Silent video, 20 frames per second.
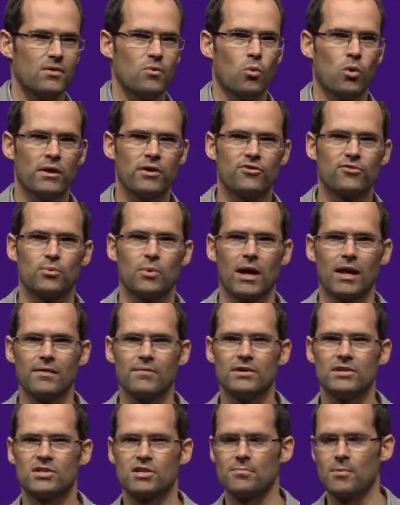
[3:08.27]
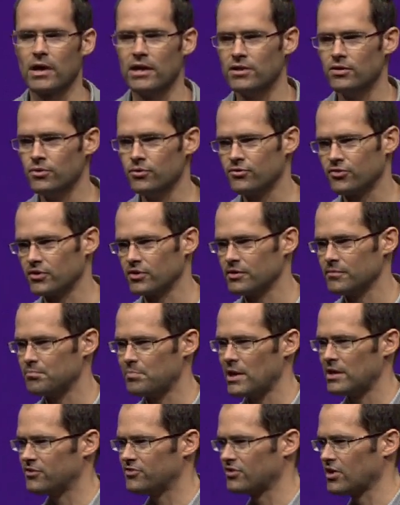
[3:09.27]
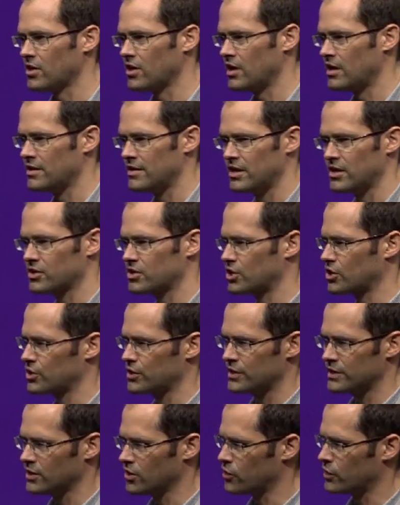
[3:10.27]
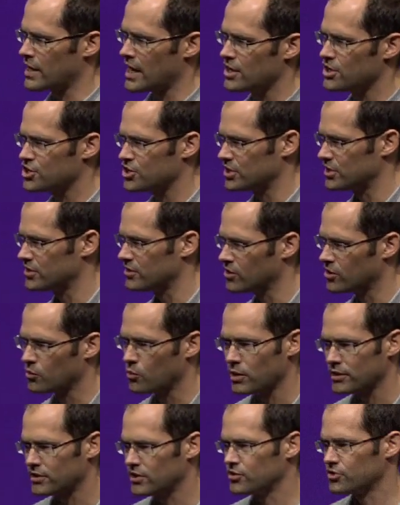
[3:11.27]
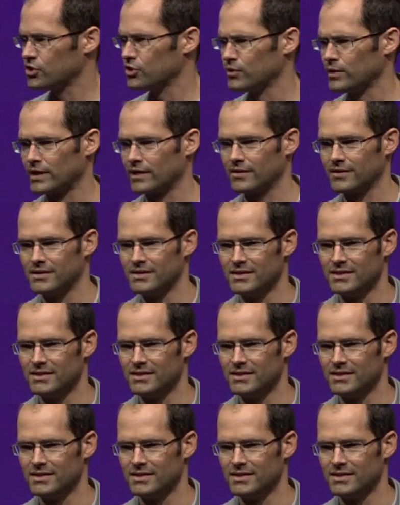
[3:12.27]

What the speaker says: What is relevant to my user based on their current location or what they're doing?